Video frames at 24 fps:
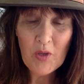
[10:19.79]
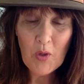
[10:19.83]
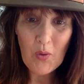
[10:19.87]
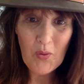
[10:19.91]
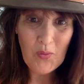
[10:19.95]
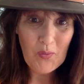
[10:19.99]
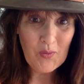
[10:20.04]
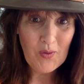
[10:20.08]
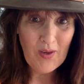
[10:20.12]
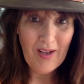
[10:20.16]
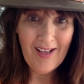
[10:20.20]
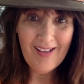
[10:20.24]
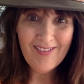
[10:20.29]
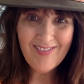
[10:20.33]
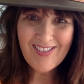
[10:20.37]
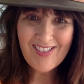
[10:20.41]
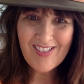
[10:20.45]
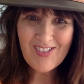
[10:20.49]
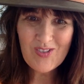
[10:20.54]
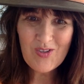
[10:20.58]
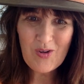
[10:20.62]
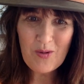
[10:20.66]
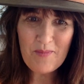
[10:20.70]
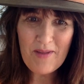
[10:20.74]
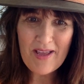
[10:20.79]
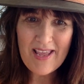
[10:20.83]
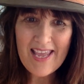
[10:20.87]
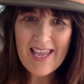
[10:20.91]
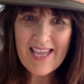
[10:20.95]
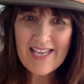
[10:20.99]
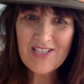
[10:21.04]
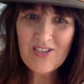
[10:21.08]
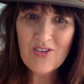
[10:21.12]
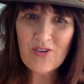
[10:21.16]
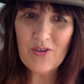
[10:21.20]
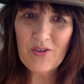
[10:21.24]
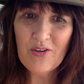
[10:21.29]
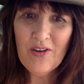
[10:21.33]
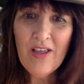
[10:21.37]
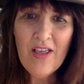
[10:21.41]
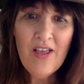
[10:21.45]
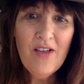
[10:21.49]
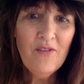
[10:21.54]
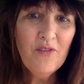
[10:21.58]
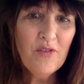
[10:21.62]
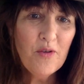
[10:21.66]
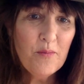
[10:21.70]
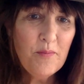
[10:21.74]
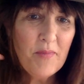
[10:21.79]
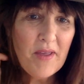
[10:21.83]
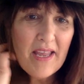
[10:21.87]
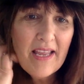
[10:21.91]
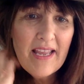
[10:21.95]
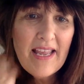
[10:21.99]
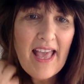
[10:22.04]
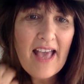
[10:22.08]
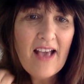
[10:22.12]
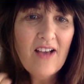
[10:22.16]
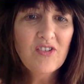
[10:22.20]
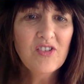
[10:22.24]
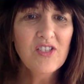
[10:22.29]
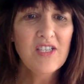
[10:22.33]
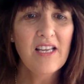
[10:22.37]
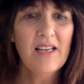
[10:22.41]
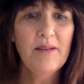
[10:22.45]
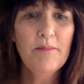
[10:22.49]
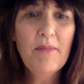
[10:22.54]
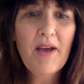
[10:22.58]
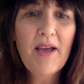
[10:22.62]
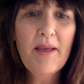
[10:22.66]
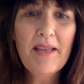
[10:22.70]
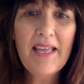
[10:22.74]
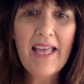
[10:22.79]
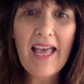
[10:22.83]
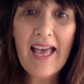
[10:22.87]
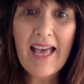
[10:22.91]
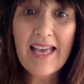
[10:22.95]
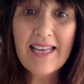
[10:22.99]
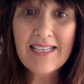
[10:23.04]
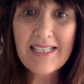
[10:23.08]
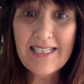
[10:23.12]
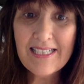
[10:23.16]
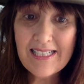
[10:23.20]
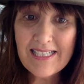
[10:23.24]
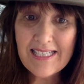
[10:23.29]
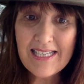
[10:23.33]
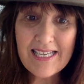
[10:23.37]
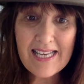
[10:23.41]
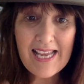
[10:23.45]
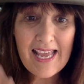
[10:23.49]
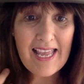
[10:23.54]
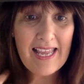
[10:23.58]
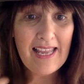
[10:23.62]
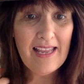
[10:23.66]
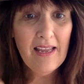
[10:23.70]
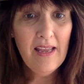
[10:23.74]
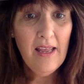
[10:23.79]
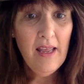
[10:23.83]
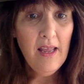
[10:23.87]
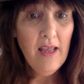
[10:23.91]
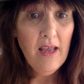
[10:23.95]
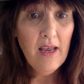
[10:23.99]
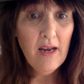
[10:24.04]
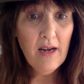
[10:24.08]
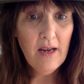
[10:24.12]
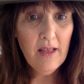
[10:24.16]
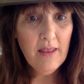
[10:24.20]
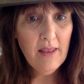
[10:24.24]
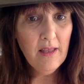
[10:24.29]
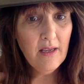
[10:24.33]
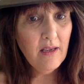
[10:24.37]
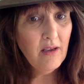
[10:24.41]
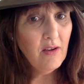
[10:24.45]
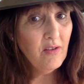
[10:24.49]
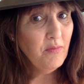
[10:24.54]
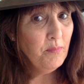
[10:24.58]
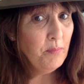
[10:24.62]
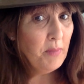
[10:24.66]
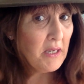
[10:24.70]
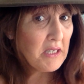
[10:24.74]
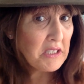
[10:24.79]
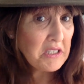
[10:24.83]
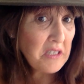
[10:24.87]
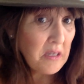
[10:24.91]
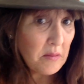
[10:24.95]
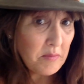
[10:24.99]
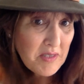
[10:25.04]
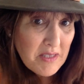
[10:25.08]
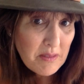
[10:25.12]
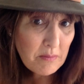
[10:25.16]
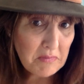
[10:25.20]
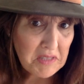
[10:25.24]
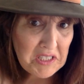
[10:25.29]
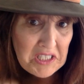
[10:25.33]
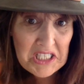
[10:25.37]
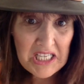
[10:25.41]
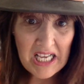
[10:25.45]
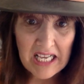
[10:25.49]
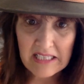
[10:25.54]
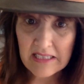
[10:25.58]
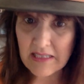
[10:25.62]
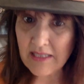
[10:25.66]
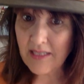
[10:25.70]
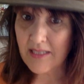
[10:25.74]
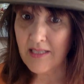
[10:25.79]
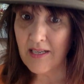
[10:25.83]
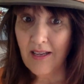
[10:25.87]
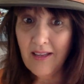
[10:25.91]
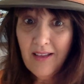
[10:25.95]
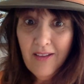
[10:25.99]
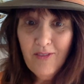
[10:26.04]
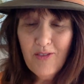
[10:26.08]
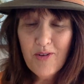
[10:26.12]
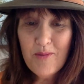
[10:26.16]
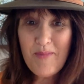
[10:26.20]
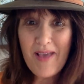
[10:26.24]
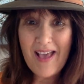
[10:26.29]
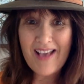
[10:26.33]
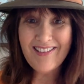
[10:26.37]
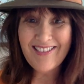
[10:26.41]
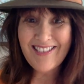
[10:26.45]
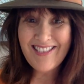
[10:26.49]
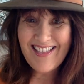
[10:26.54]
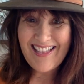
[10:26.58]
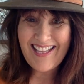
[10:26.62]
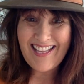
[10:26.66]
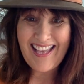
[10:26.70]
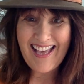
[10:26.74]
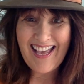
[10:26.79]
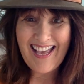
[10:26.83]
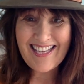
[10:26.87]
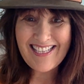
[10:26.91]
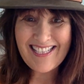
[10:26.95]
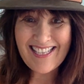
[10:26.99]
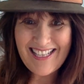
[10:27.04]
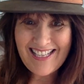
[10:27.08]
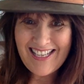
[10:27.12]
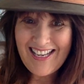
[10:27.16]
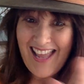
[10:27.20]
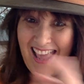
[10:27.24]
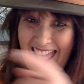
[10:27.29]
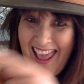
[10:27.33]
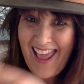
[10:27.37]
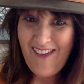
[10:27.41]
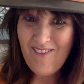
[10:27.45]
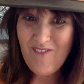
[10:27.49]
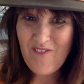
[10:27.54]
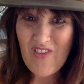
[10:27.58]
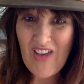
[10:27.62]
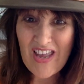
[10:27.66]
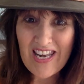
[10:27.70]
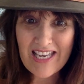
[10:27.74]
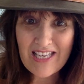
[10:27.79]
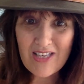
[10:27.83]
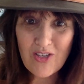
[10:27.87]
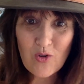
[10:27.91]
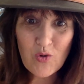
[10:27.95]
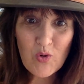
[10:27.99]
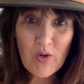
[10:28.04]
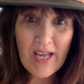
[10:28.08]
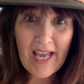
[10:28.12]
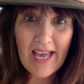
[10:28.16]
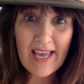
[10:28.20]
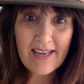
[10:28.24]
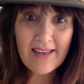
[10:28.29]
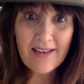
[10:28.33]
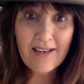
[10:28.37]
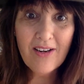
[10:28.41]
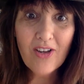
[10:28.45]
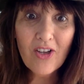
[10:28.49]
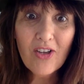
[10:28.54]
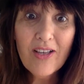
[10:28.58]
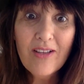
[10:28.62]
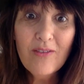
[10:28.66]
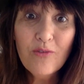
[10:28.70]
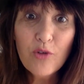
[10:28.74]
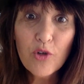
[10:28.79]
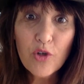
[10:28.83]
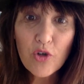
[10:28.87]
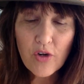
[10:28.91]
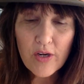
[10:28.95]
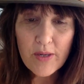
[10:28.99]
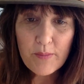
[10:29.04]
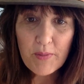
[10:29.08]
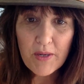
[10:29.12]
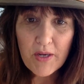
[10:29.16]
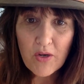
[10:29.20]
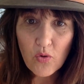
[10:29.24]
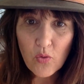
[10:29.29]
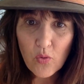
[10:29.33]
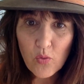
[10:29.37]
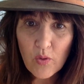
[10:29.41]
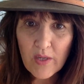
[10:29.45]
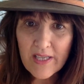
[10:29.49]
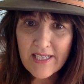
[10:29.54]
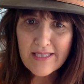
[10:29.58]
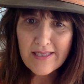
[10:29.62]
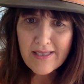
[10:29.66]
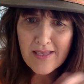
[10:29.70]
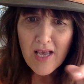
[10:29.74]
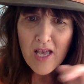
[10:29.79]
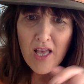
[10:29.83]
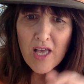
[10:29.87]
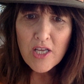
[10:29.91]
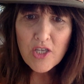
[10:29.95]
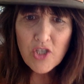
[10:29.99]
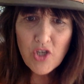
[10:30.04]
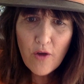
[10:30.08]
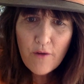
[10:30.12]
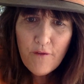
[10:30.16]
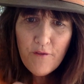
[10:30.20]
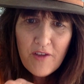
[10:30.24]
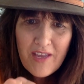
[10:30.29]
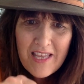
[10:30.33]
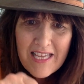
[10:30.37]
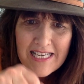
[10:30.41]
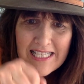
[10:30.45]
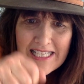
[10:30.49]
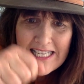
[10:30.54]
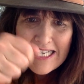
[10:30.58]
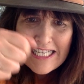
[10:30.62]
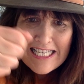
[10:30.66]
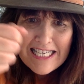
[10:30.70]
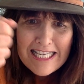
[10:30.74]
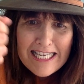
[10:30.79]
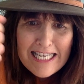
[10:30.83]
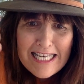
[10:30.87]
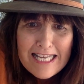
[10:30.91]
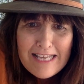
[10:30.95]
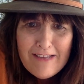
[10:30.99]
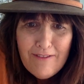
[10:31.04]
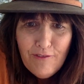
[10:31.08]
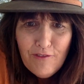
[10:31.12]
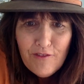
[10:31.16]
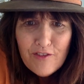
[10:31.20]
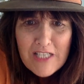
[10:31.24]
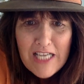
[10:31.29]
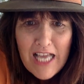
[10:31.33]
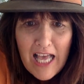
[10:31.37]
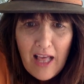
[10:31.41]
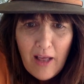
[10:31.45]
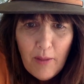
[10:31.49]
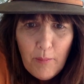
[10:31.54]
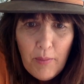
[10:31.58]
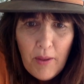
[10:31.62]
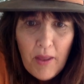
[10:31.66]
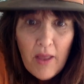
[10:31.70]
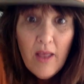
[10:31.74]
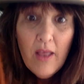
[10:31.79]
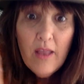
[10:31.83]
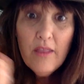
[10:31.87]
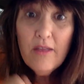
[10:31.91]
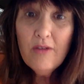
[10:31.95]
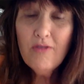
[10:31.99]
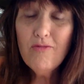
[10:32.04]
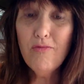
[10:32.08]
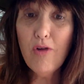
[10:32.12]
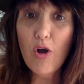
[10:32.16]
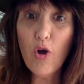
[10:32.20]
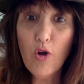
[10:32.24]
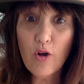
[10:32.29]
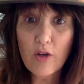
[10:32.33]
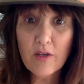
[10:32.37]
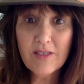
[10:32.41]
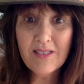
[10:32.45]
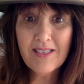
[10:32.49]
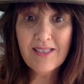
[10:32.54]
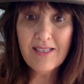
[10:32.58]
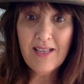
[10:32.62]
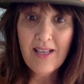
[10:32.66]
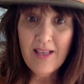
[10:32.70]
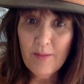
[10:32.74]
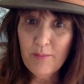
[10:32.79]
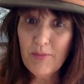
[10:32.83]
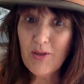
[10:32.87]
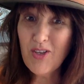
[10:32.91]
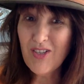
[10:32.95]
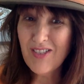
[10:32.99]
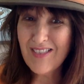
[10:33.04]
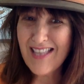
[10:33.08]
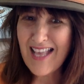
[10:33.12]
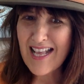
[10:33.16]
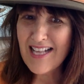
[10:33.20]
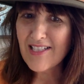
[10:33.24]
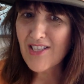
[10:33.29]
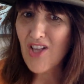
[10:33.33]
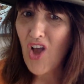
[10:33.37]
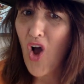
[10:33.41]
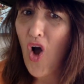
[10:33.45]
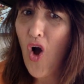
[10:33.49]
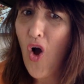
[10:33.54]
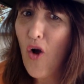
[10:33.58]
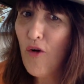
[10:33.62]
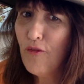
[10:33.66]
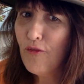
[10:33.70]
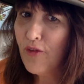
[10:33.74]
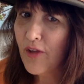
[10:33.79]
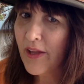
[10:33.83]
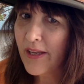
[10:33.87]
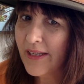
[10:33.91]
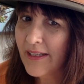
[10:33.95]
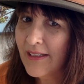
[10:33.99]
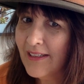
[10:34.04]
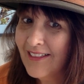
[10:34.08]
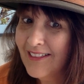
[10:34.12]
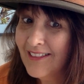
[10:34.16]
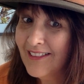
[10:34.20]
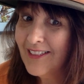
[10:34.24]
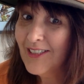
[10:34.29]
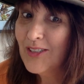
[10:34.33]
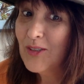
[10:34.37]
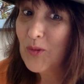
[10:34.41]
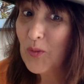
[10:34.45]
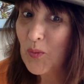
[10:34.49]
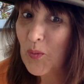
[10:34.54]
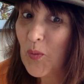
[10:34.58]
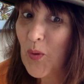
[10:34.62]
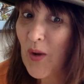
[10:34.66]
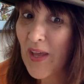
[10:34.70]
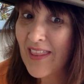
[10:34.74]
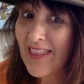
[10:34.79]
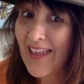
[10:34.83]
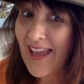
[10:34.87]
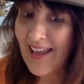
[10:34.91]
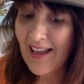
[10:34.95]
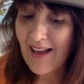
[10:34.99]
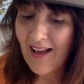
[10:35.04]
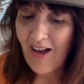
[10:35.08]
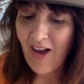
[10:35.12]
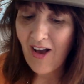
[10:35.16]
Oh, I've still got my hat on from being out in my garden today, and I think I've picked up some dust from out in the garden. Have fun in your garden looking for creepy crawlies. Don't forget to lift up the rocks because that's often where they are